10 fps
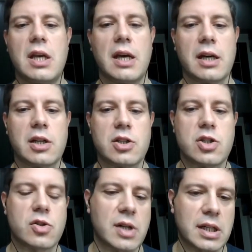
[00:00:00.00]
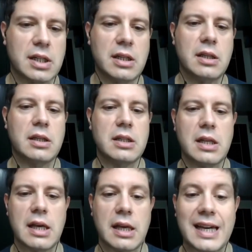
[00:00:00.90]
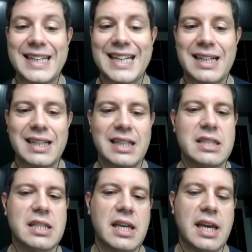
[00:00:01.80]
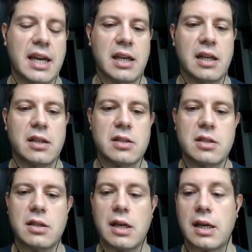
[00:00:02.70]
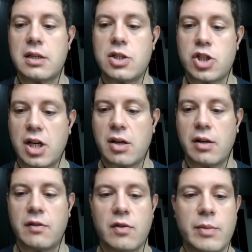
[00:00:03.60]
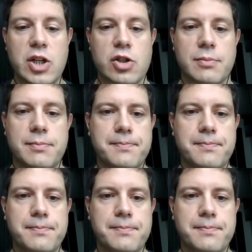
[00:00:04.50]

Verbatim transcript: uh, construct uh, identities, and uh, to share information.